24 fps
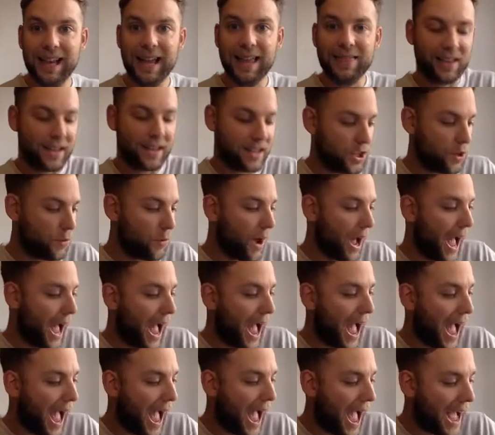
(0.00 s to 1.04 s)
then you
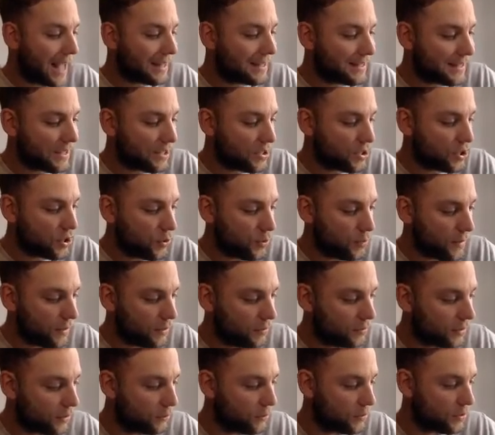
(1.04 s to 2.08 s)
add the 2 middle
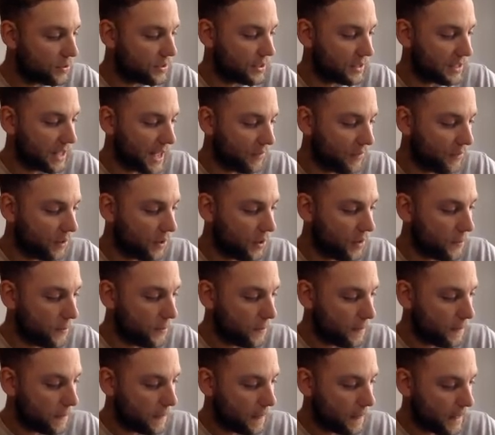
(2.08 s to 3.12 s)
numbers together
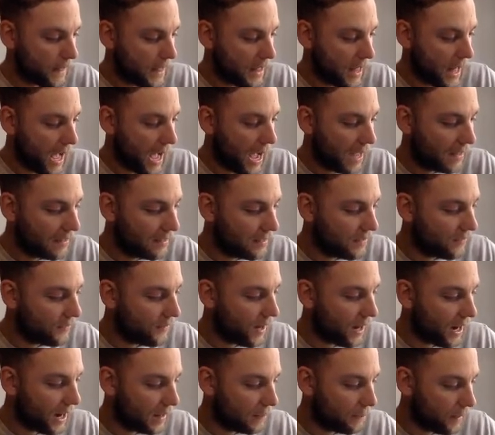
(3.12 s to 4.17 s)
and
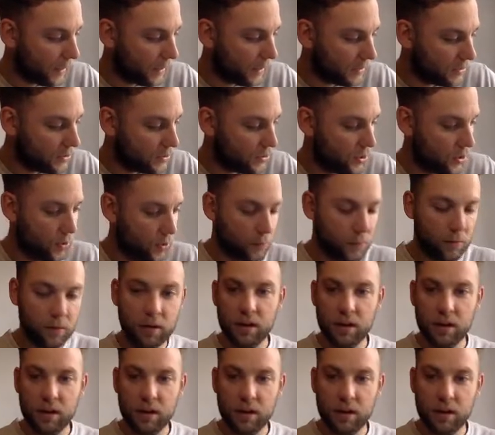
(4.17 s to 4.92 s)
divide by 2.